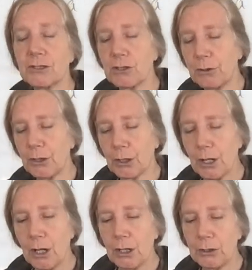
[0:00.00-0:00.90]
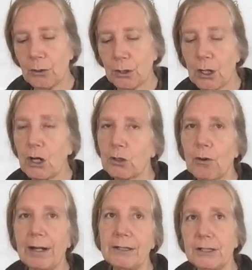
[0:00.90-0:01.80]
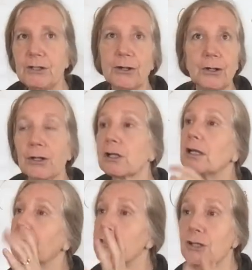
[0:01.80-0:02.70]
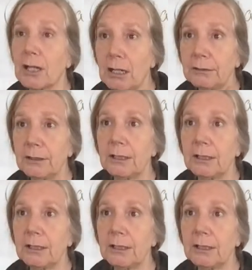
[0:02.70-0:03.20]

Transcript: So you're you're grinding your calendula,